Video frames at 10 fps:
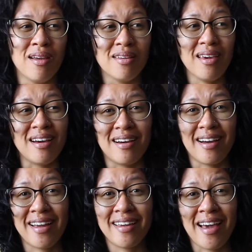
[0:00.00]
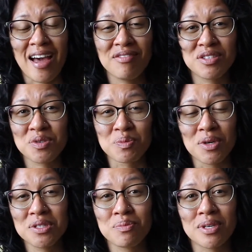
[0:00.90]
yeah, I haven't used
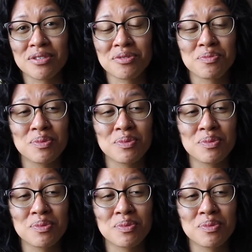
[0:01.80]
multiplacers